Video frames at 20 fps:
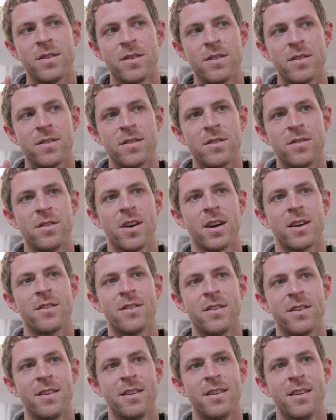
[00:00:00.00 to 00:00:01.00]

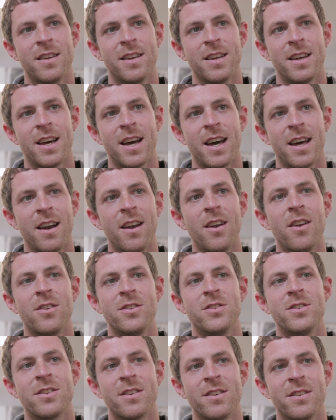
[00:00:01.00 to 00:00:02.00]
structured and
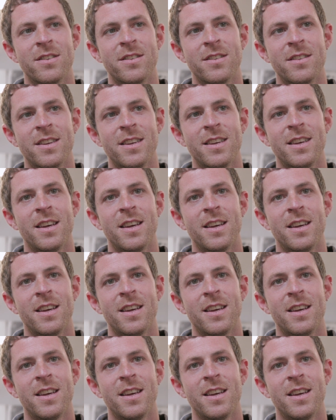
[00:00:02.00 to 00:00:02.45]
logical.